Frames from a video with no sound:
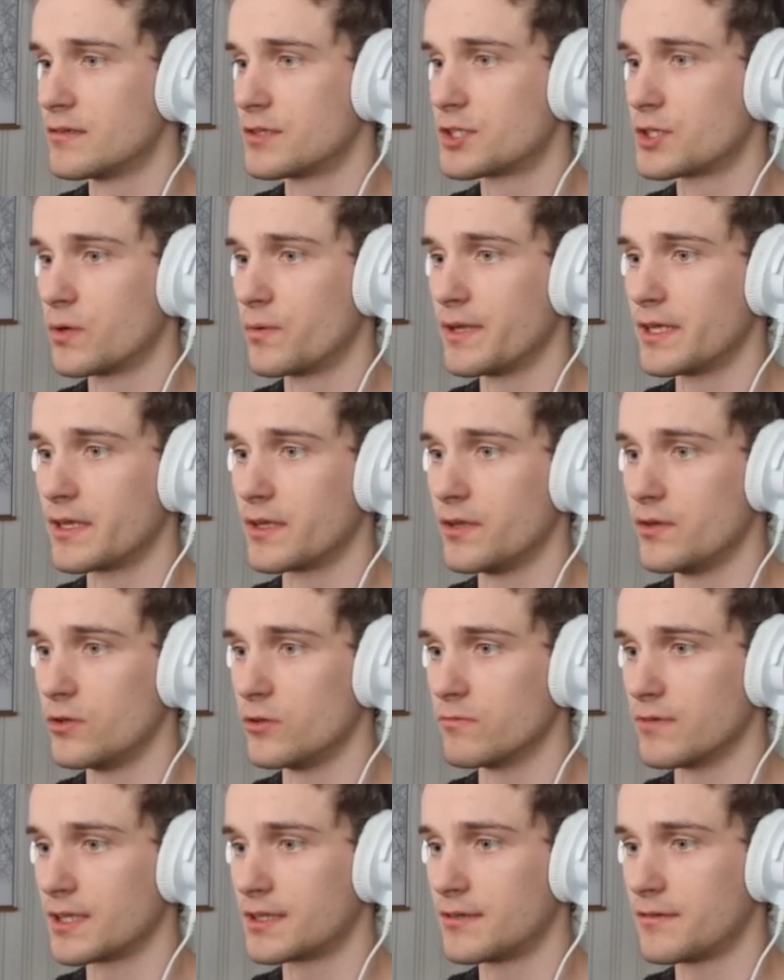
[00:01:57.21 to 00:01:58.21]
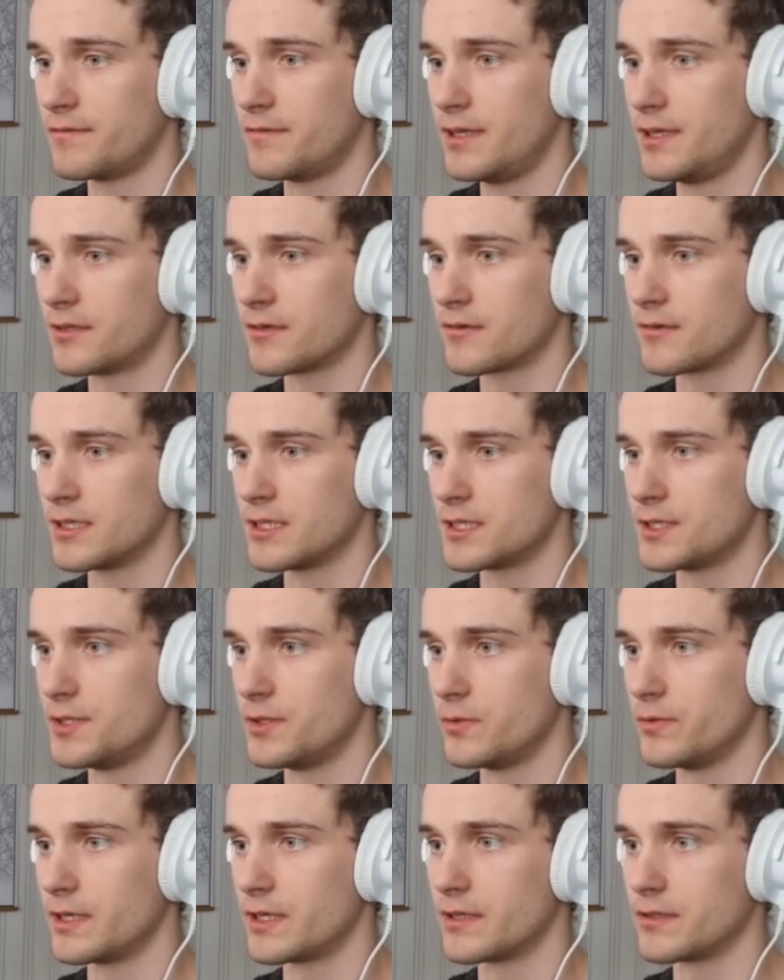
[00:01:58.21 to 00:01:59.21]
showing you what the filter is
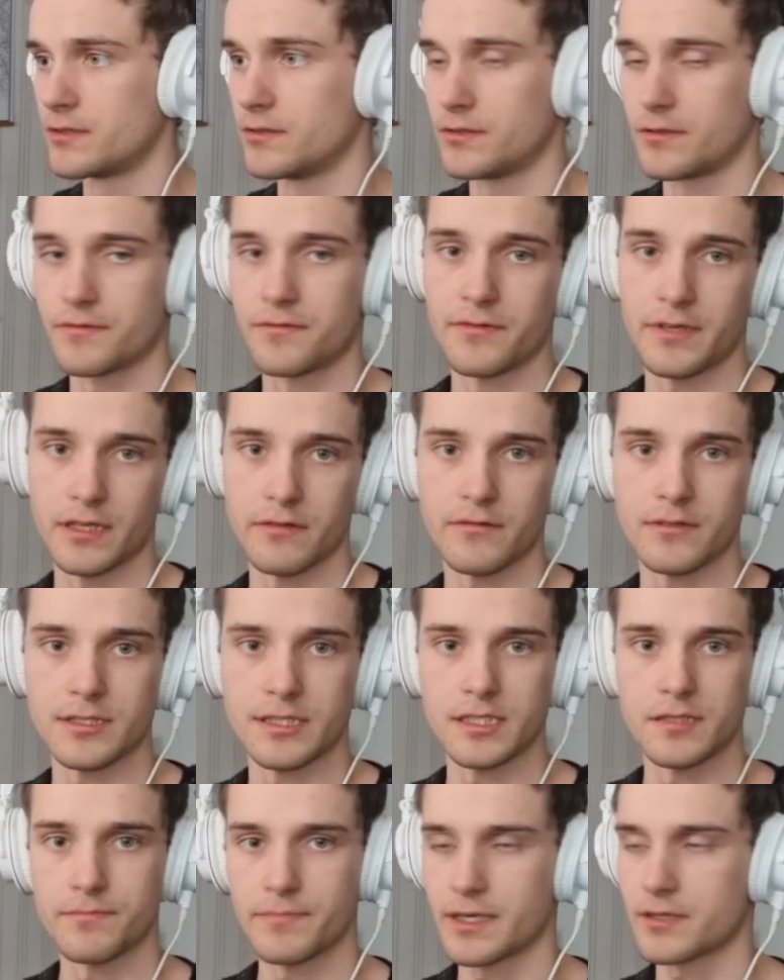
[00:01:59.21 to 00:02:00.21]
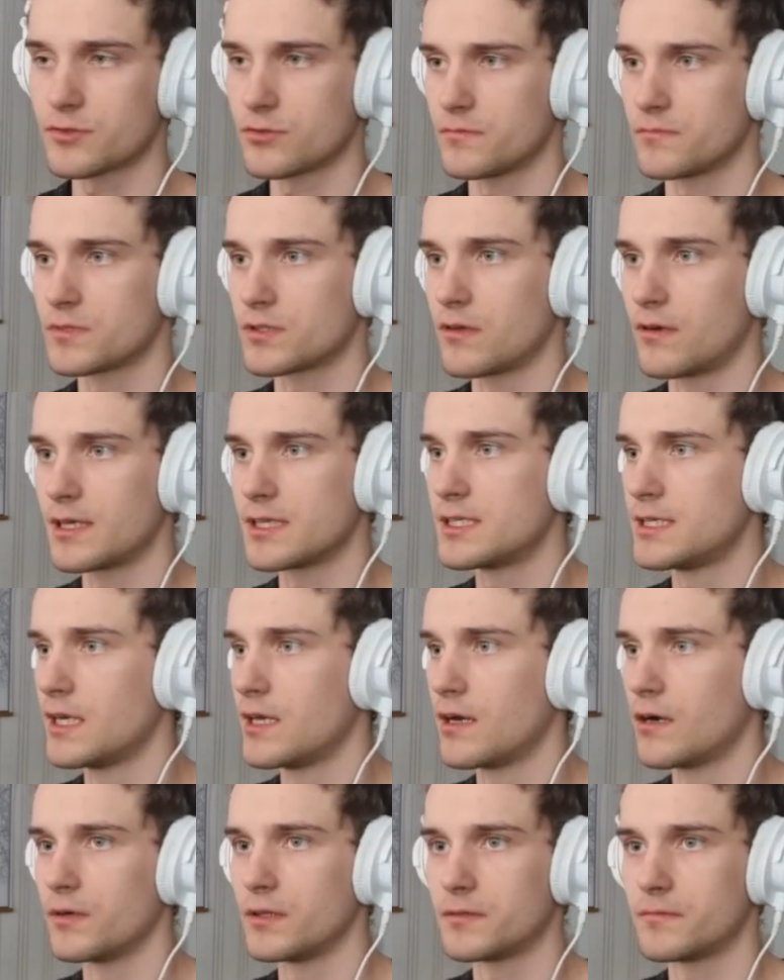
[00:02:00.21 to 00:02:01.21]
doing to the frequency spectrum. So let's see how it